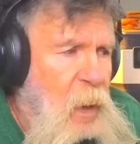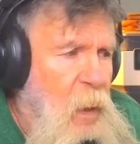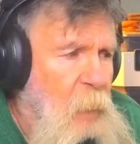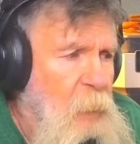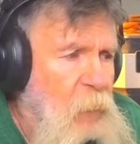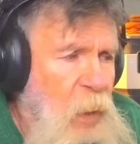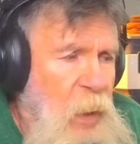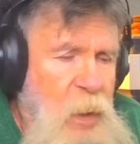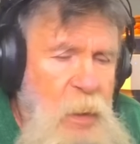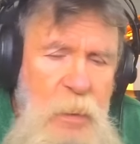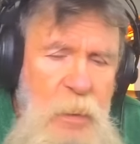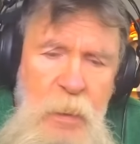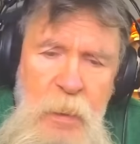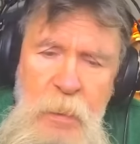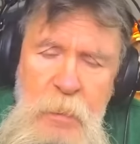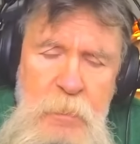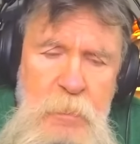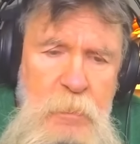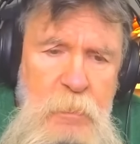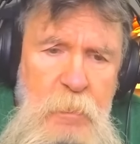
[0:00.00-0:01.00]
play, and
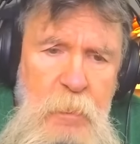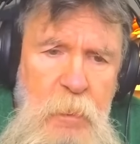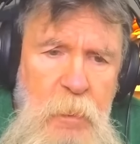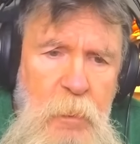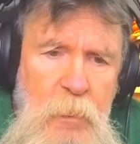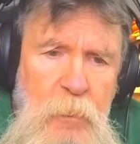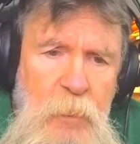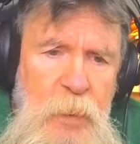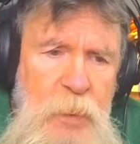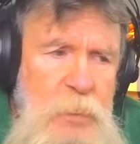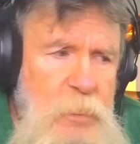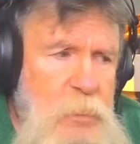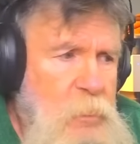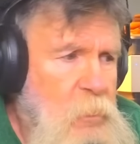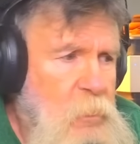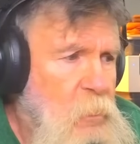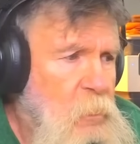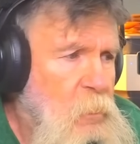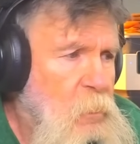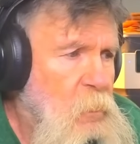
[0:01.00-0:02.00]
he's you know
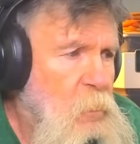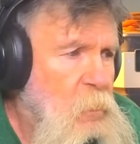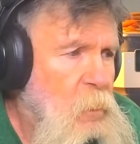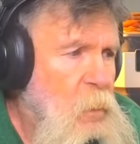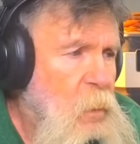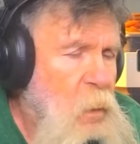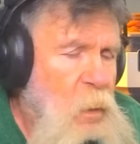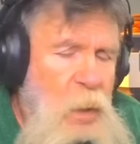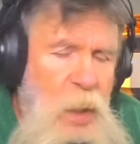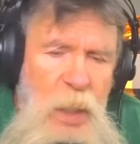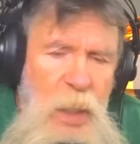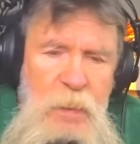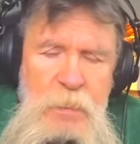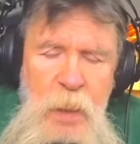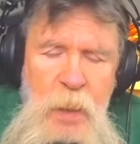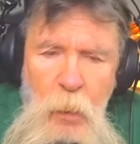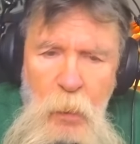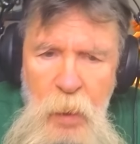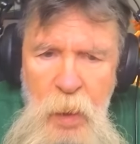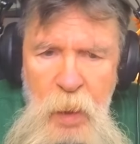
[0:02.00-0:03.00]
he's he's
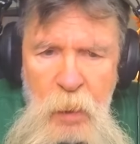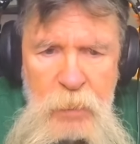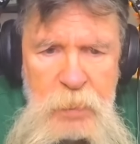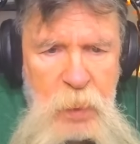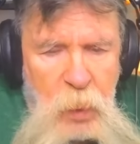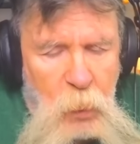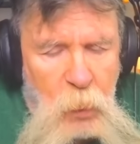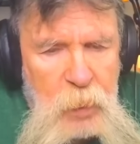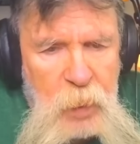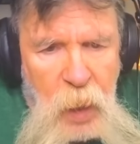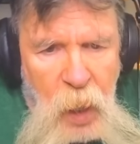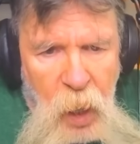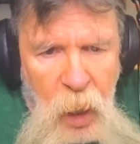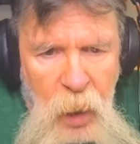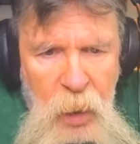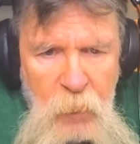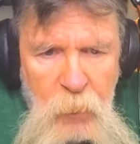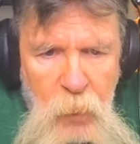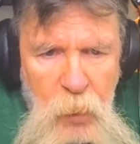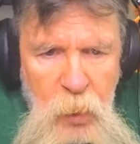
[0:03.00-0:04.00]
going he was going to
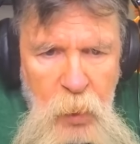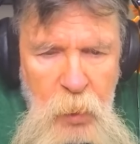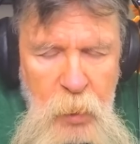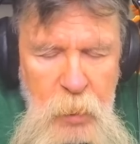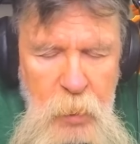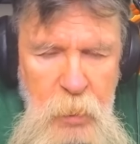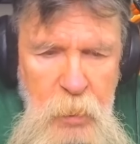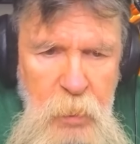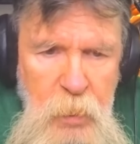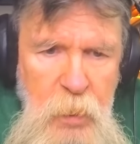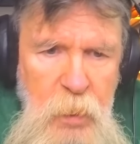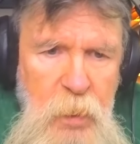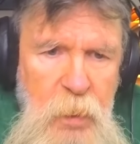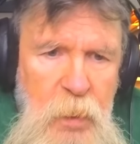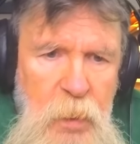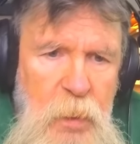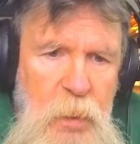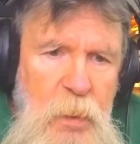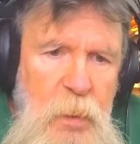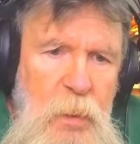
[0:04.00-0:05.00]
Hollywood.
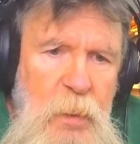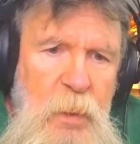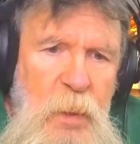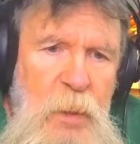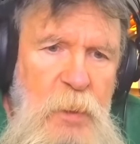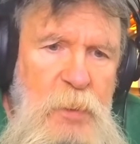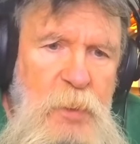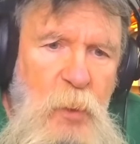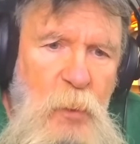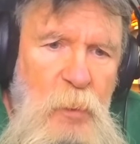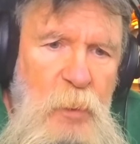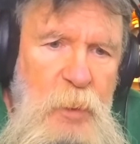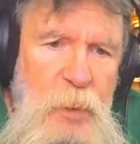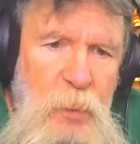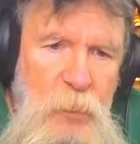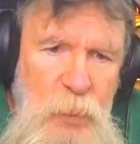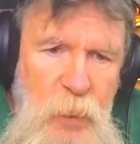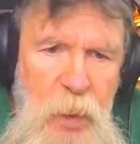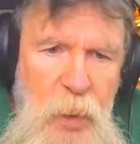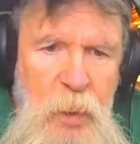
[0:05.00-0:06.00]
He's going to
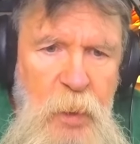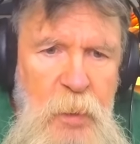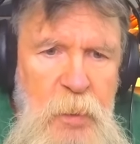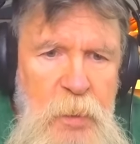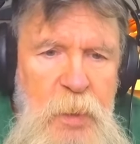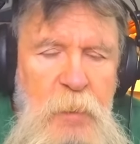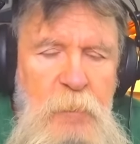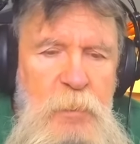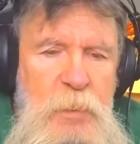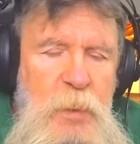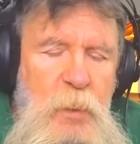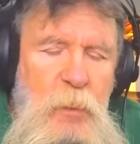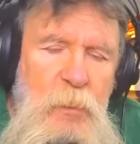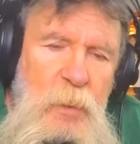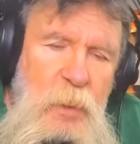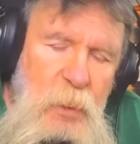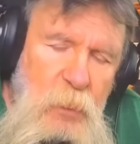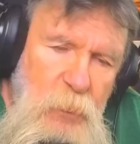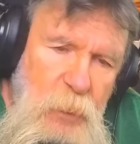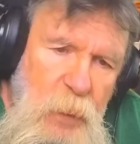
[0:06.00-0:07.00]
do this. He was going
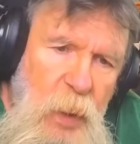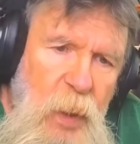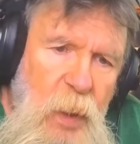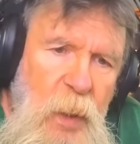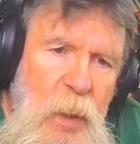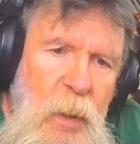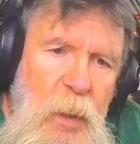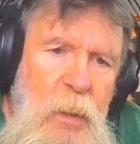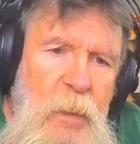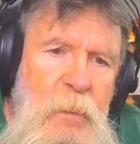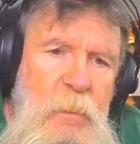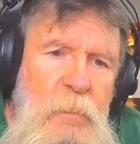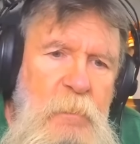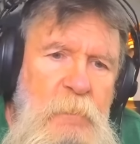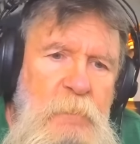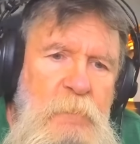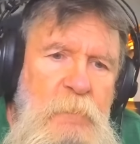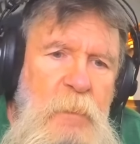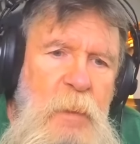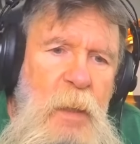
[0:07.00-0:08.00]
to do that.
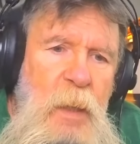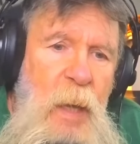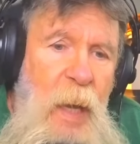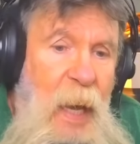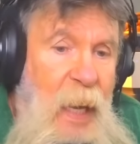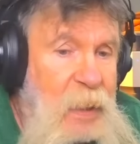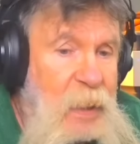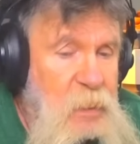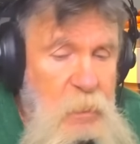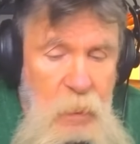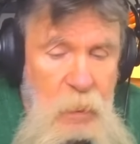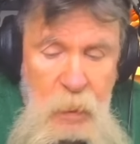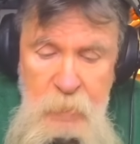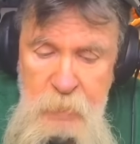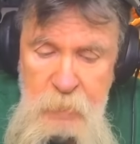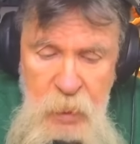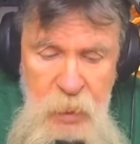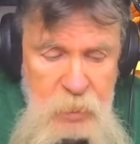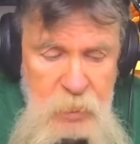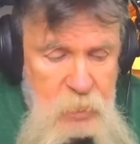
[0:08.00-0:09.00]
I
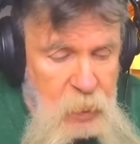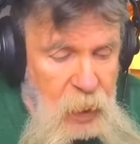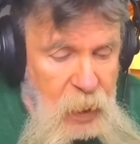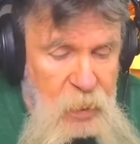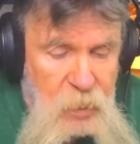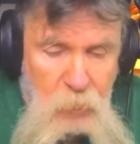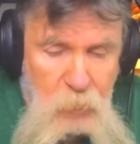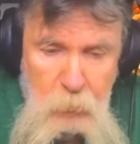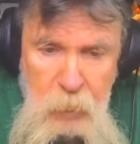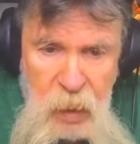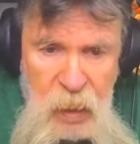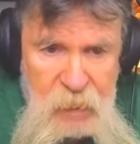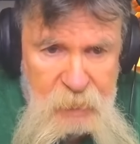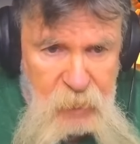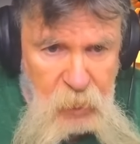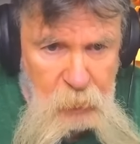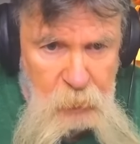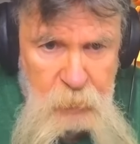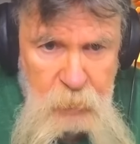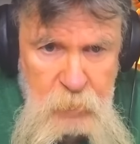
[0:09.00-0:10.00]
listen. I don't blame
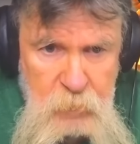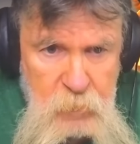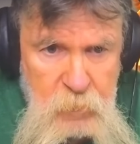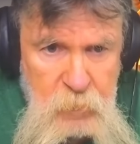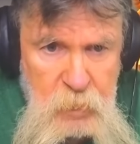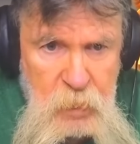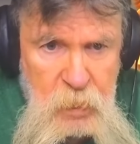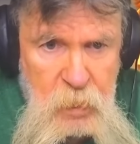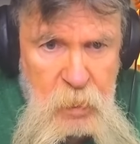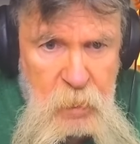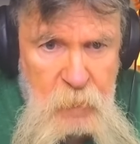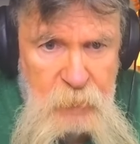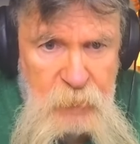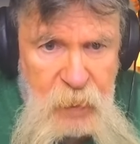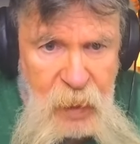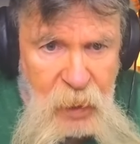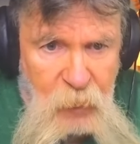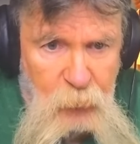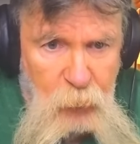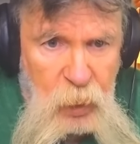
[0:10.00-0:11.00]
him
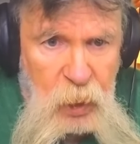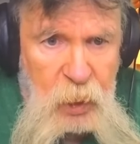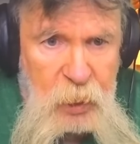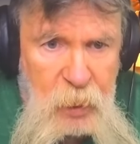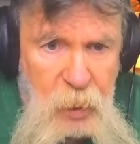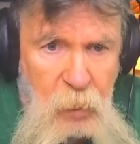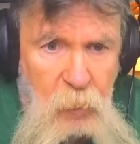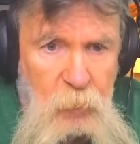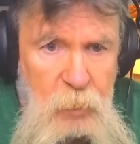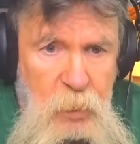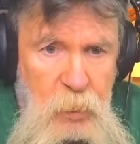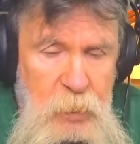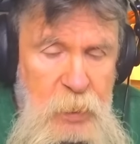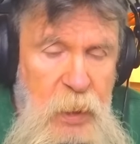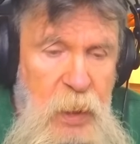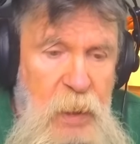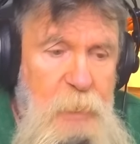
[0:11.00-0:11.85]
I really don't because he